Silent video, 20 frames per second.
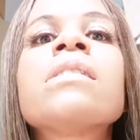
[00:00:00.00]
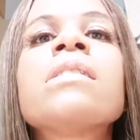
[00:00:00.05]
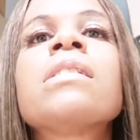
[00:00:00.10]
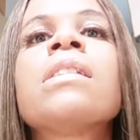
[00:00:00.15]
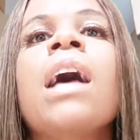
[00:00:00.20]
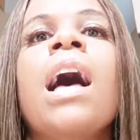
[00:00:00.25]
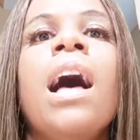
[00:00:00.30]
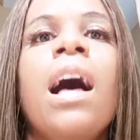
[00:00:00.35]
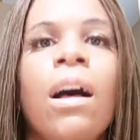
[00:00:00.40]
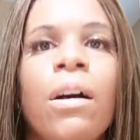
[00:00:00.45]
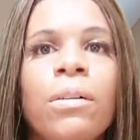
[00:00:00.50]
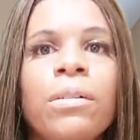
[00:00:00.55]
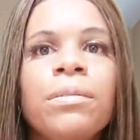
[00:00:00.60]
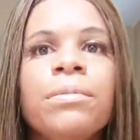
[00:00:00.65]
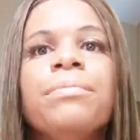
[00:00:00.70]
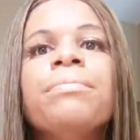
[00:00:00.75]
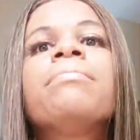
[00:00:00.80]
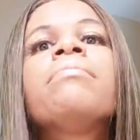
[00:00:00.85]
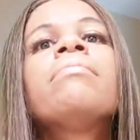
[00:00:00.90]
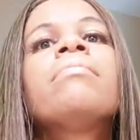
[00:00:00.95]
So
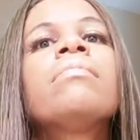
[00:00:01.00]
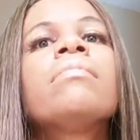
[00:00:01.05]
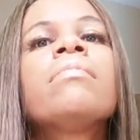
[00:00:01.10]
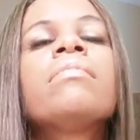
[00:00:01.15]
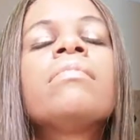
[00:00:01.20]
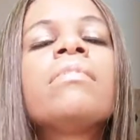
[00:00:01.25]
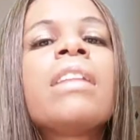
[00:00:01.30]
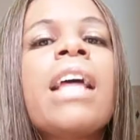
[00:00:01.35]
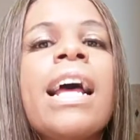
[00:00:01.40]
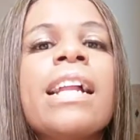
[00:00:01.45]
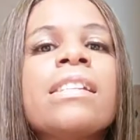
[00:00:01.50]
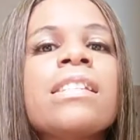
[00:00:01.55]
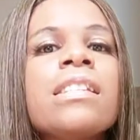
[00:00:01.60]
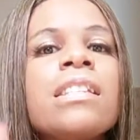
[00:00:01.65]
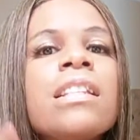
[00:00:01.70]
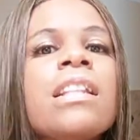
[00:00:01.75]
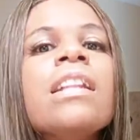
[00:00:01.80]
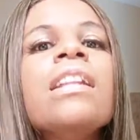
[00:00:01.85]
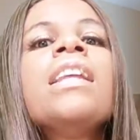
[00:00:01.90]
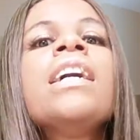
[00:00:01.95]

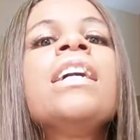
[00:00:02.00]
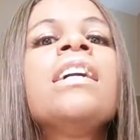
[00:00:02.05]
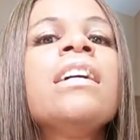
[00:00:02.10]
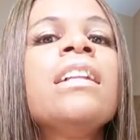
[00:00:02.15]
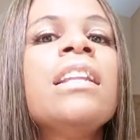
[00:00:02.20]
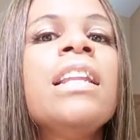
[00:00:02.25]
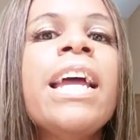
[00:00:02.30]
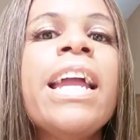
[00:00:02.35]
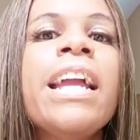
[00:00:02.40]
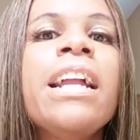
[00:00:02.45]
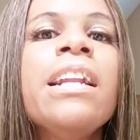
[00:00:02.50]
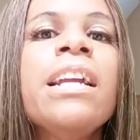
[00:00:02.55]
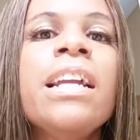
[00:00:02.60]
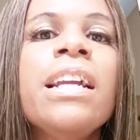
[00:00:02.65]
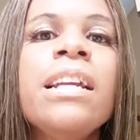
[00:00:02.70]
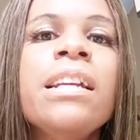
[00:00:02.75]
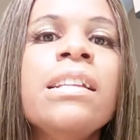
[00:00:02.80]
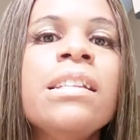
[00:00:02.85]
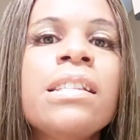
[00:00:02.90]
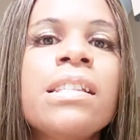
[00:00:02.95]
that's the look,
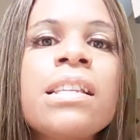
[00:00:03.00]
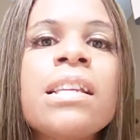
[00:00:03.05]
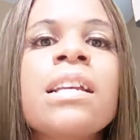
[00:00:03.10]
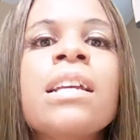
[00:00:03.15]
ladies.